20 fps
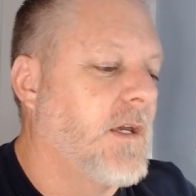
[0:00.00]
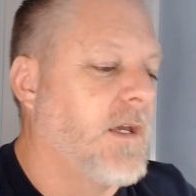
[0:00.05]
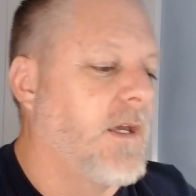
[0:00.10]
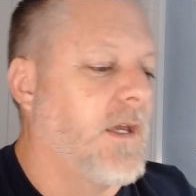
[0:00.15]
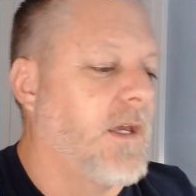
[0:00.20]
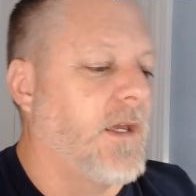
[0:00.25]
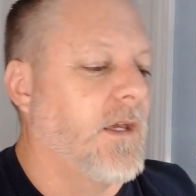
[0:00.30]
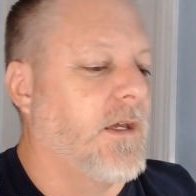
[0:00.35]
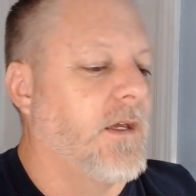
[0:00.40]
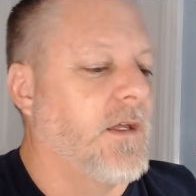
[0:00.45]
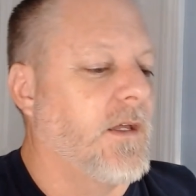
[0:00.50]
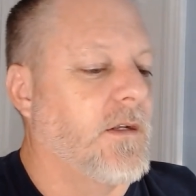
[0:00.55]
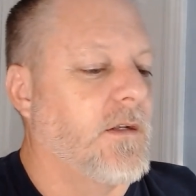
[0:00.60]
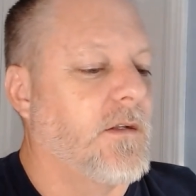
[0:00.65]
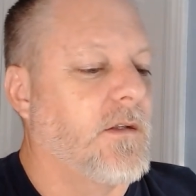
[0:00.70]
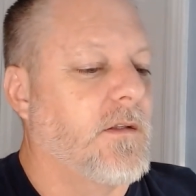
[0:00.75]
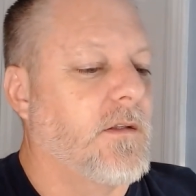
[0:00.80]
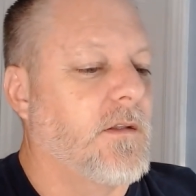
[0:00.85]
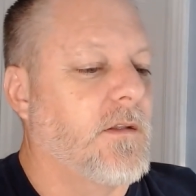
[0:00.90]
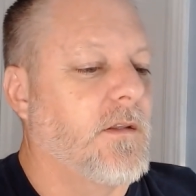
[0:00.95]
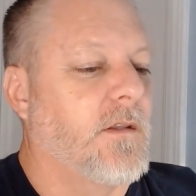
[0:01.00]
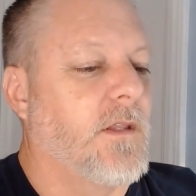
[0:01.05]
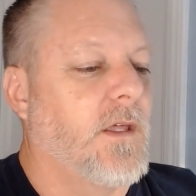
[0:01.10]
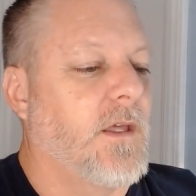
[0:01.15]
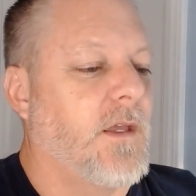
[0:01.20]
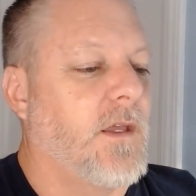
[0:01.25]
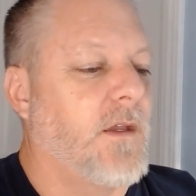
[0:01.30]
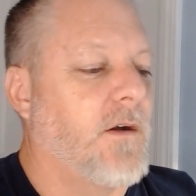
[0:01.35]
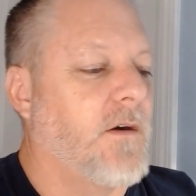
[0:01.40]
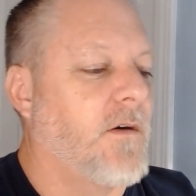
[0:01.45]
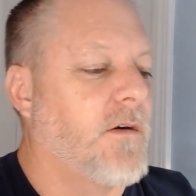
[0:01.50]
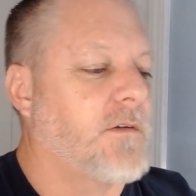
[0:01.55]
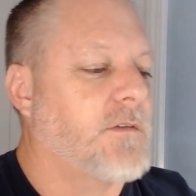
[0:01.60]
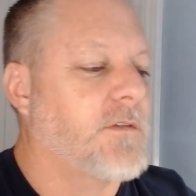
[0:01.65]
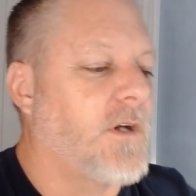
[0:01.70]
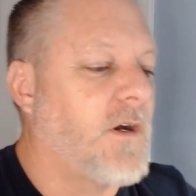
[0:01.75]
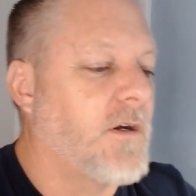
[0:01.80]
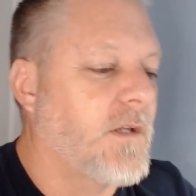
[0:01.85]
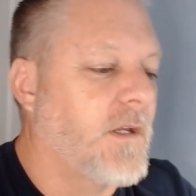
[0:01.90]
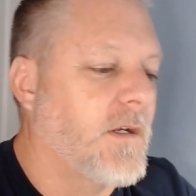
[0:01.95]
And they are
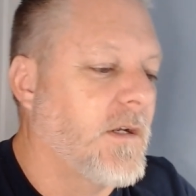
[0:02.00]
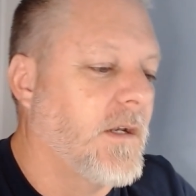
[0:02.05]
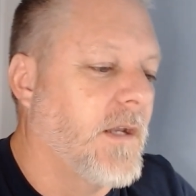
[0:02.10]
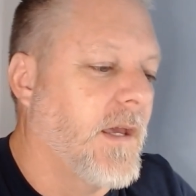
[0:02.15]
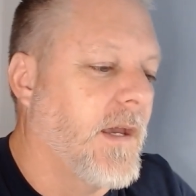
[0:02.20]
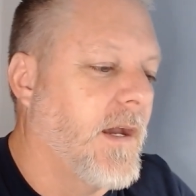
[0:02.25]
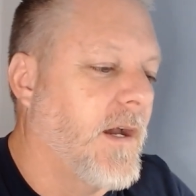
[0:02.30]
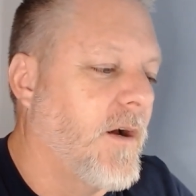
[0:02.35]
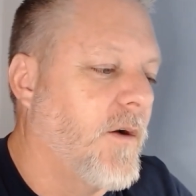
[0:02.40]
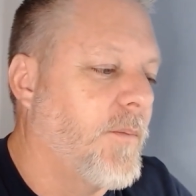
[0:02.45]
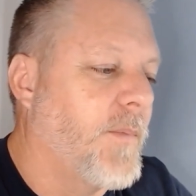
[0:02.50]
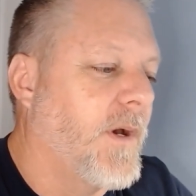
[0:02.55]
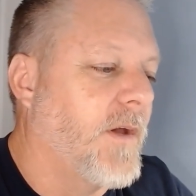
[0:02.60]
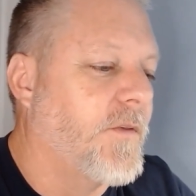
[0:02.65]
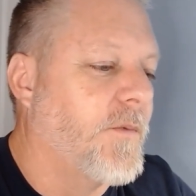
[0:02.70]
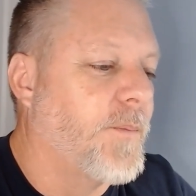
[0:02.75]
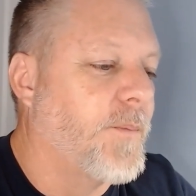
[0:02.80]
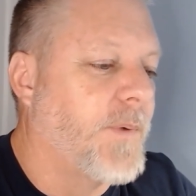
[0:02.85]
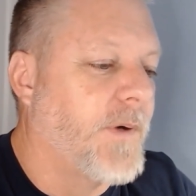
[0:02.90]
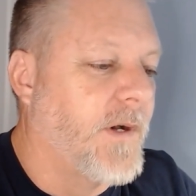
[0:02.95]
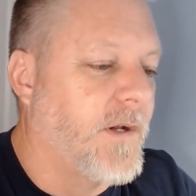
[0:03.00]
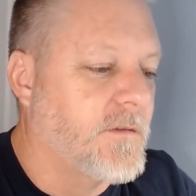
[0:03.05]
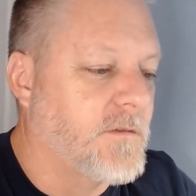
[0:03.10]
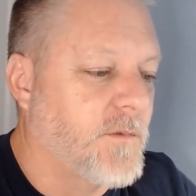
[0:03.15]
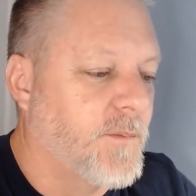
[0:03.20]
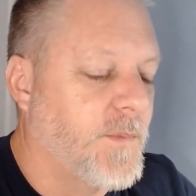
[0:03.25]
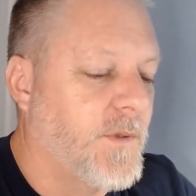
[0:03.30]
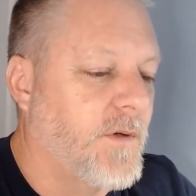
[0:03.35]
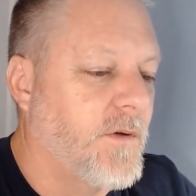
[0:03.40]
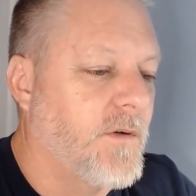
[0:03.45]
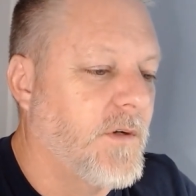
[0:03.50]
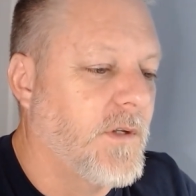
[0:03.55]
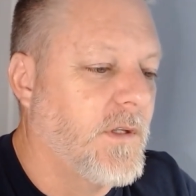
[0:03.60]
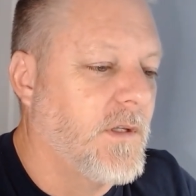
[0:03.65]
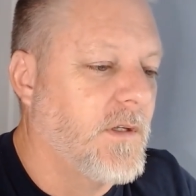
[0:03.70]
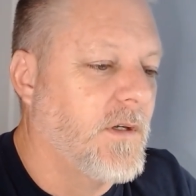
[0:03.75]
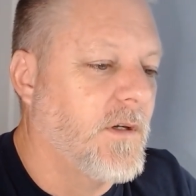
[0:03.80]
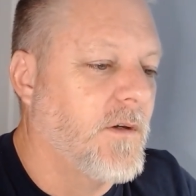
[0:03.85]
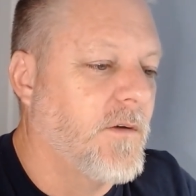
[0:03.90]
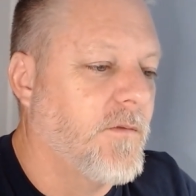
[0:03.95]
talking now about the
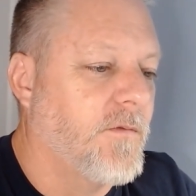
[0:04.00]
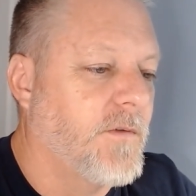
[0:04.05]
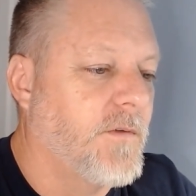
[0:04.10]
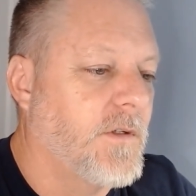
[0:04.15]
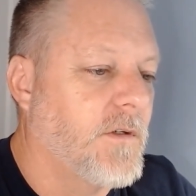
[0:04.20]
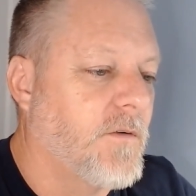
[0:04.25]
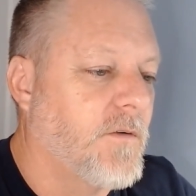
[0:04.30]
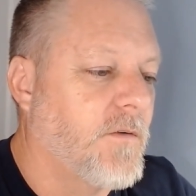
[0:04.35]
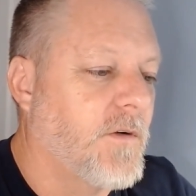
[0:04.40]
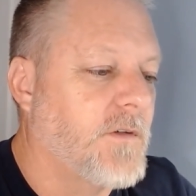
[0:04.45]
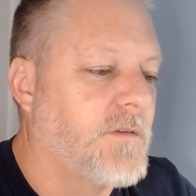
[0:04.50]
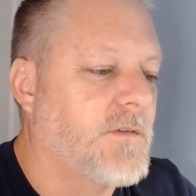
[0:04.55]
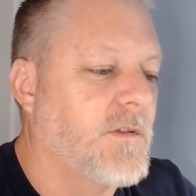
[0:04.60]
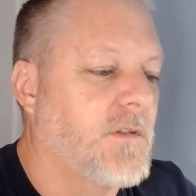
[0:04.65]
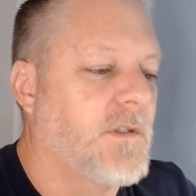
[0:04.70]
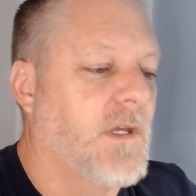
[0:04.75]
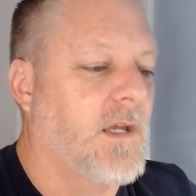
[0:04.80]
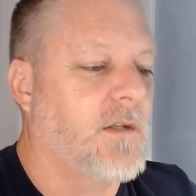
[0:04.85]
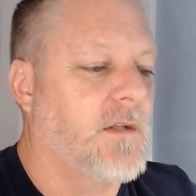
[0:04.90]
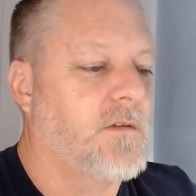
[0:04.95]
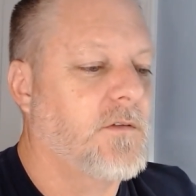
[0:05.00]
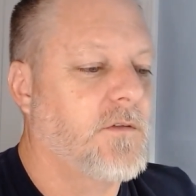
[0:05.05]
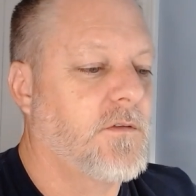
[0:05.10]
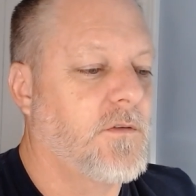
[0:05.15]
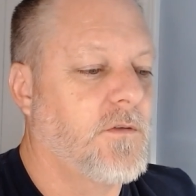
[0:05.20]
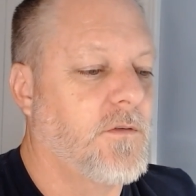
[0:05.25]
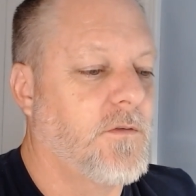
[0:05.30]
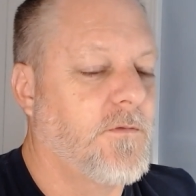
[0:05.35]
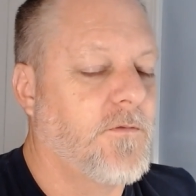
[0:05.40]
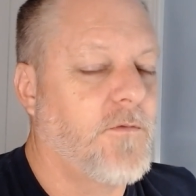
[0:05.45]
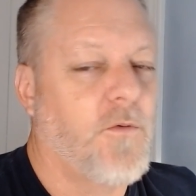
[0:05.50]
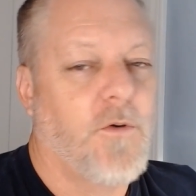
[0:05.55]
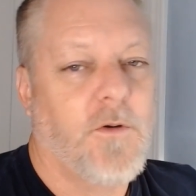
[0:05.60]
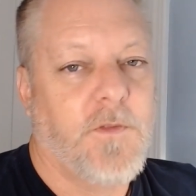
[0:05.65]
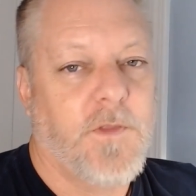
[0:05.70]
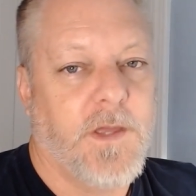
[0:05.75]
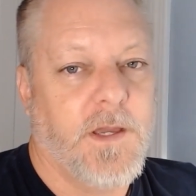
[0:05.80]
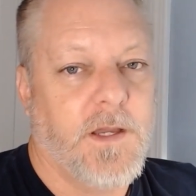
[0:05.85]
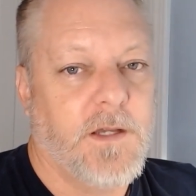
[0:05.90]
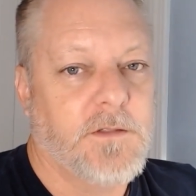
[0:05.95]
possibility of increasing that to
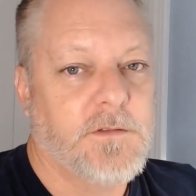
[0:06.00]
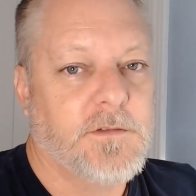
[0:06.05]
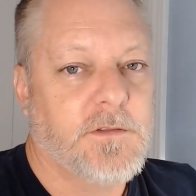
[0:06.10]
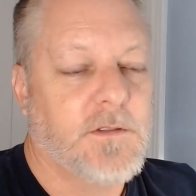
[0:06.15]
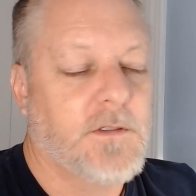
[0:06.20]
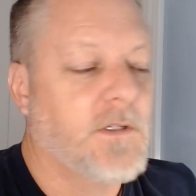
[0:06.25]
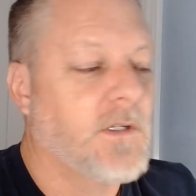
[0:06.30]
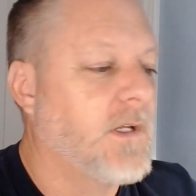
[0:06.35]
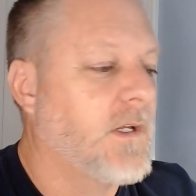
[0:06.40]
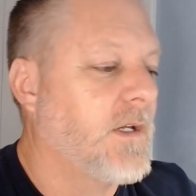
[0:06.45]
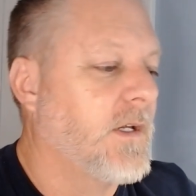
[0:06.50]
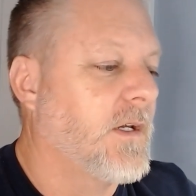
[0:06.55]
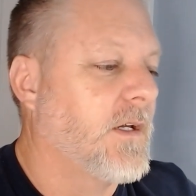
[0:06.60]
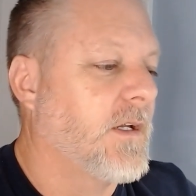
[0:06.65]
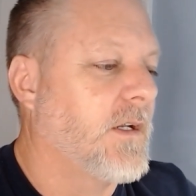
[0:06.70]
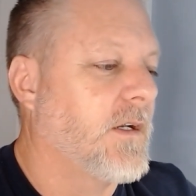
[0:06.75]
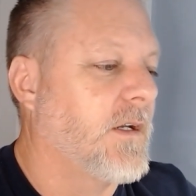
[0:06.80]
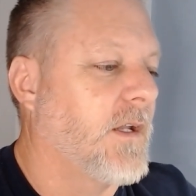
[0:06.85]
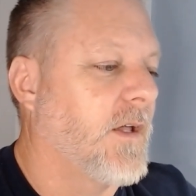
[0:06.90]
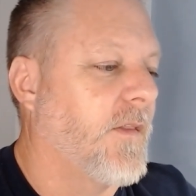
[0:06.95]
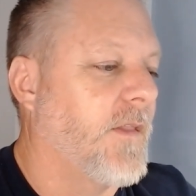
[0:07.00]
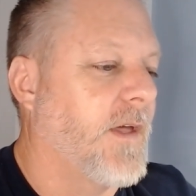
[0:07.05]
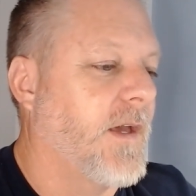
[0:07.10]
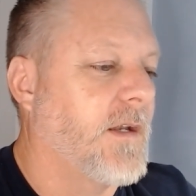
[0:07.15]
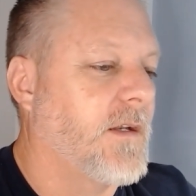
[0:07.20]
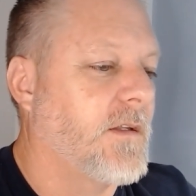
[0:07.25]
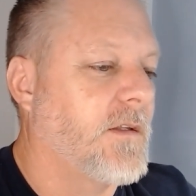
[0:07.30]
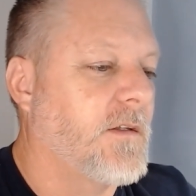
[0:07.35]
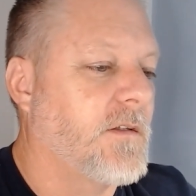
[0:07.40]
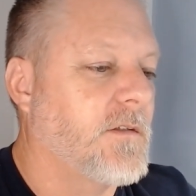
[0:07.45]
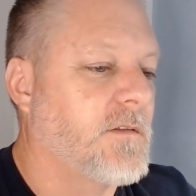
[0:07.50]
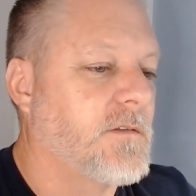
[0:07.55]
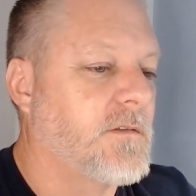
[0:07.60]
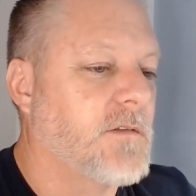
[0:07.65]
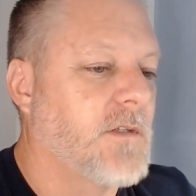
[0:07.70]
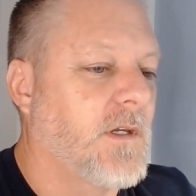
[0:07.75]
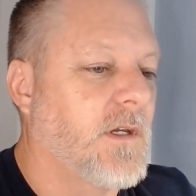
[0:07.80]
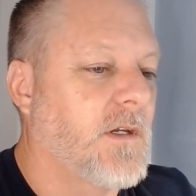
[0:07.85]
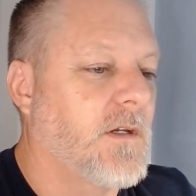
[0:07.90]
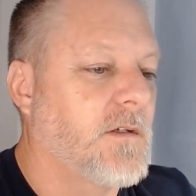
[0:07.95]
4,000. Now that
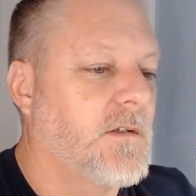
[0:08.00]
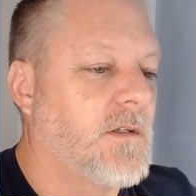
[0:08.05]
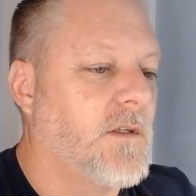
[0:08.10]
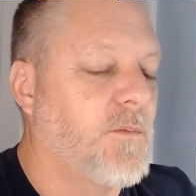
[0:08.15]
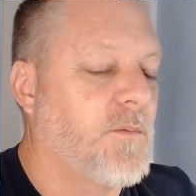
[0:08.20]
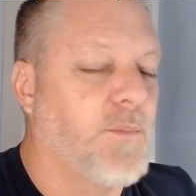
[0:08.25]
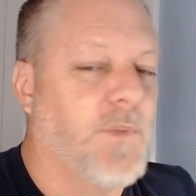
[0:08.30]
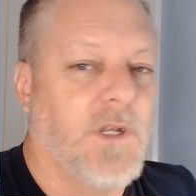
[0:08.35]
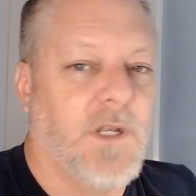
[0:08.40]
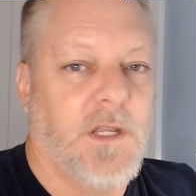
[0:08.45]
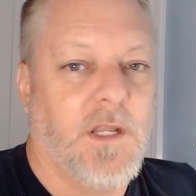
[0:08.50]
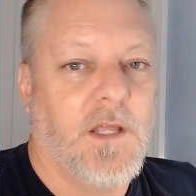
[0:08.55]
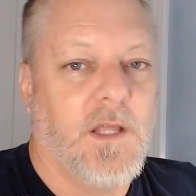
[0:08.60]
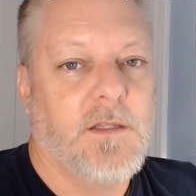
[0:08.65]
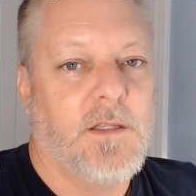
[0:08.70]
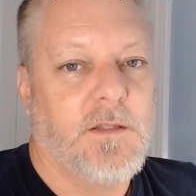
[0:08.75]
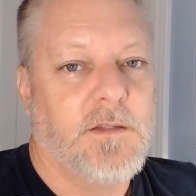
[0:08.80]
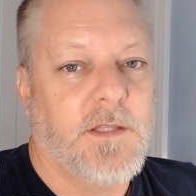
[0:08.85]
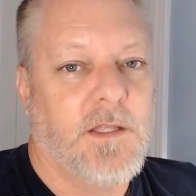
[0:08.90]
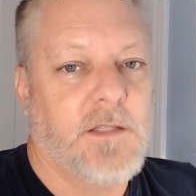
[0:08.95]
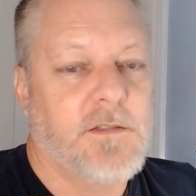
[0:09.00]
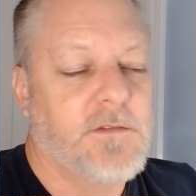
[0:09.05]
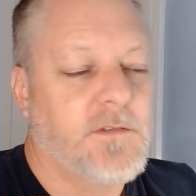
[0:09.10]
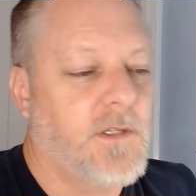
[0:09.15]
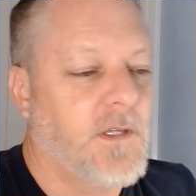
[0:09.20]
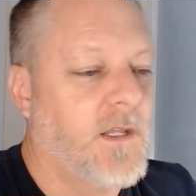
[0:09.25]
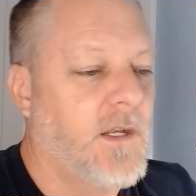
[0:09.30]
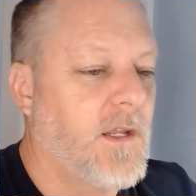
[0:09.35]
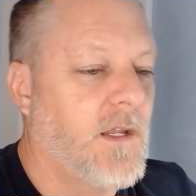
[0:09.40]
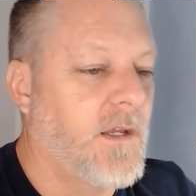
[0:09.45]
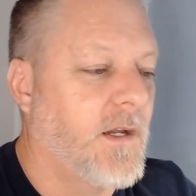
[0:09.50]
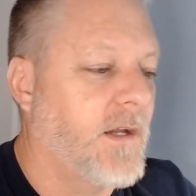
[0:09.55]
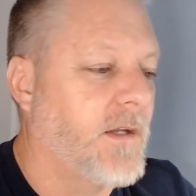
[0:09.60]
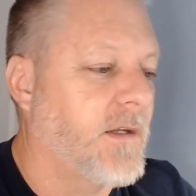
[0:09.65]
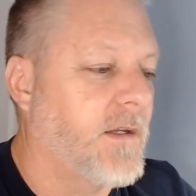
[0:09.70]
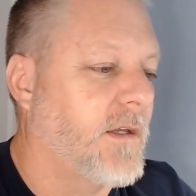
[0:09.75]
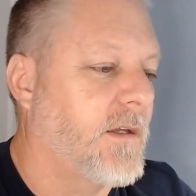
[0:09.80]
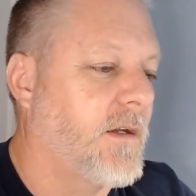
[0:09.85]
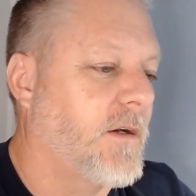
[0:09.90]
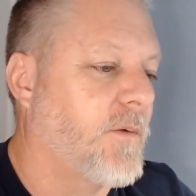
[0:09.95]
is in Manila. That's
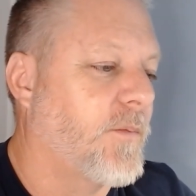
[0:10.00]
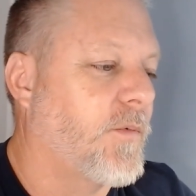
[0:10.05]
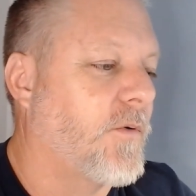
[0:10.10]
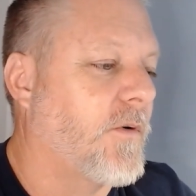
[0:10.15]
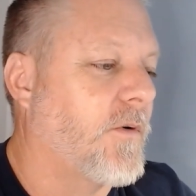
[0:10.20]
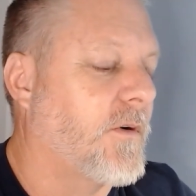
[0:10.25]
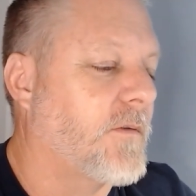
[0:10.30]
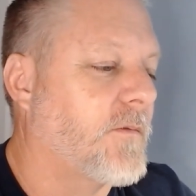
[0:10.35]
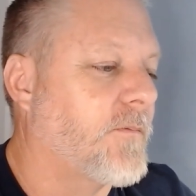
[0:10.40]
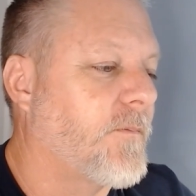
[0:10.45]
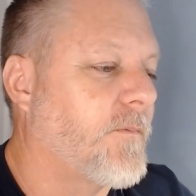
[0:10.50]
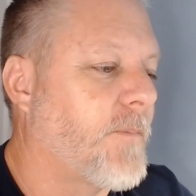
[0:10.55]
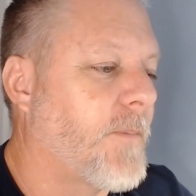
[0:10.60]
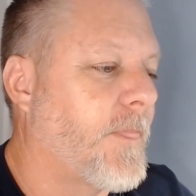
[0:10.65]
NAIA Airport.